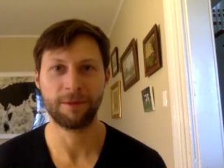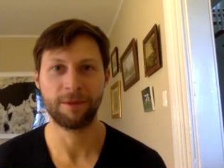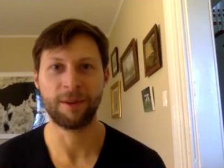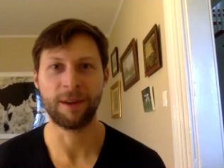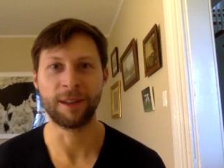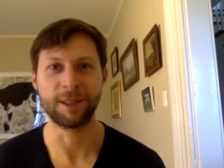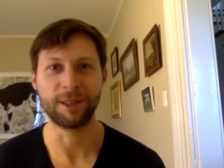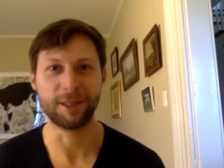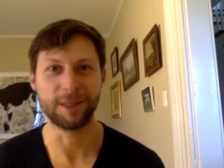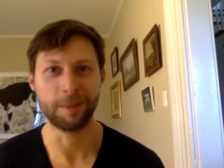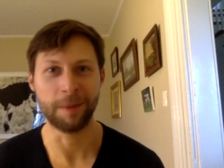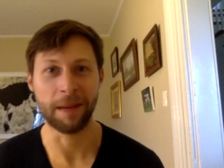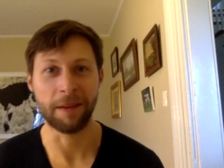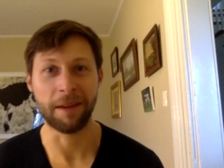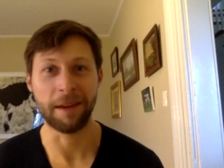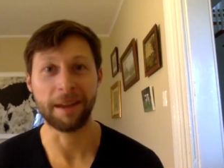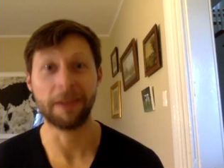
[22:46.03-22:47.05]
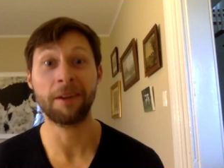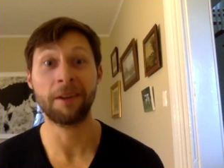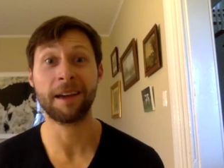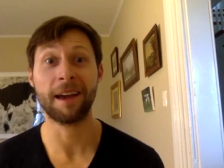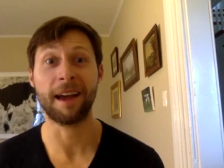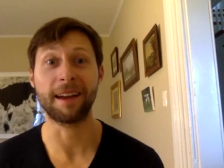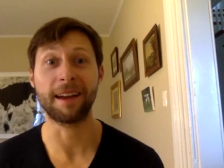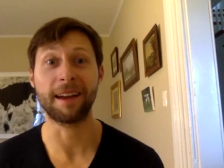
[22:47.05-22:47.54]
funders, being like,
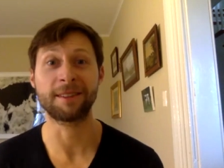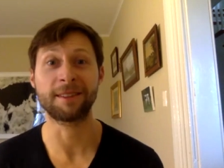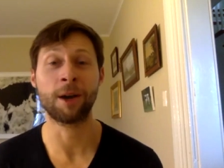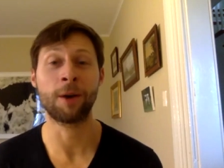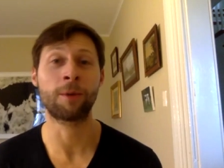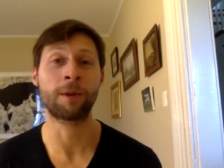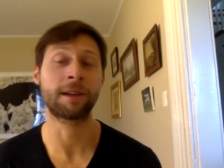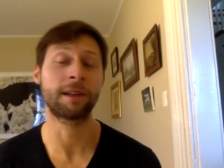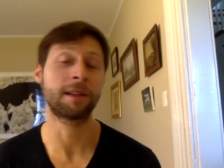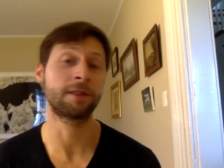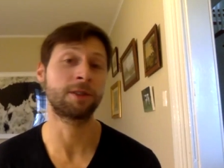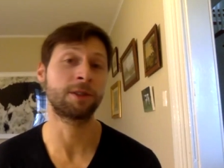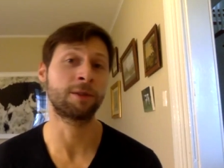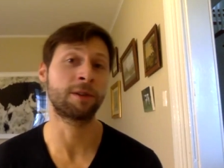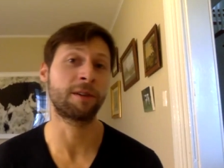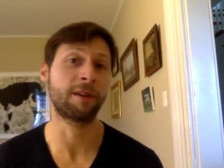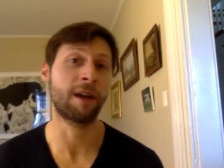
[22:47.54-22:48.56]
okay, so we're going to do a,